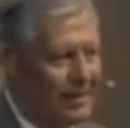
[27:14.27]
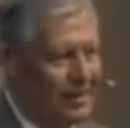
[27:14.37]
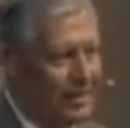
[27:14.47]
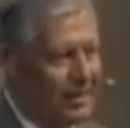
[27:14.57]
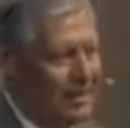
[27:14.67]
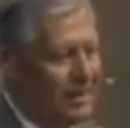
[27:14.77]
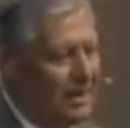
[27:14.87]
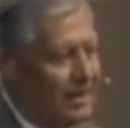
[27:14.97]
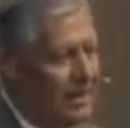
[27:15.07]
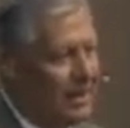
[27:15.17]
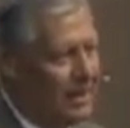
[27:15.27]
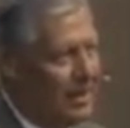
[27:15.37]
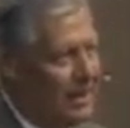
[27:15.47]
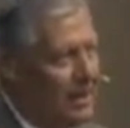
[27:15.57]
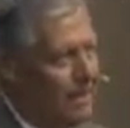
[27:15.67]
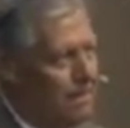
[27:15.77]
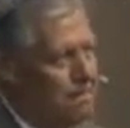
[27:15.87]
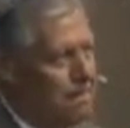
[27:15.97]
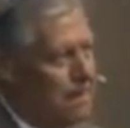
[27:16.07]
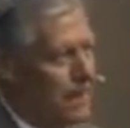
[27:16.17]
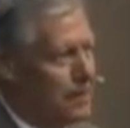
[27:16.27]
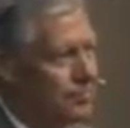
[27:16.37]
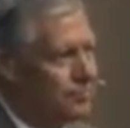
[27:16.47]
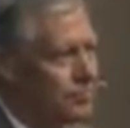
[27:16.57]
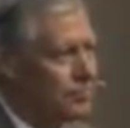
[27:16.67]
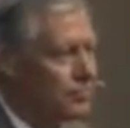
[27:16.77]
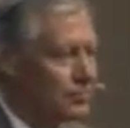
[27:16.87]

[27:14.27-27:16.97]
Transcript: No one is speaking in this clip.